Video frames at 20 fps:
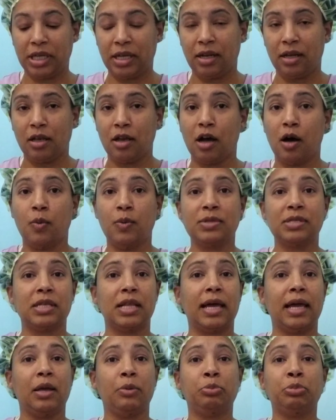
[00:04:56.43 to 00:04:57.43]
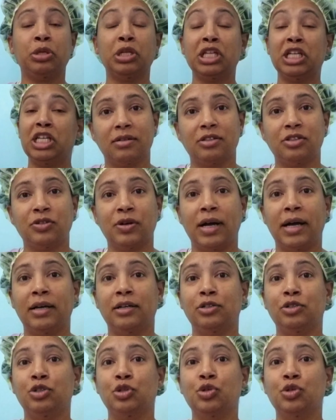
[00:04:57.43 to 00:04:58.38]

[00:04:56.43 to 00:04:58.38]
Y'all was like, please try a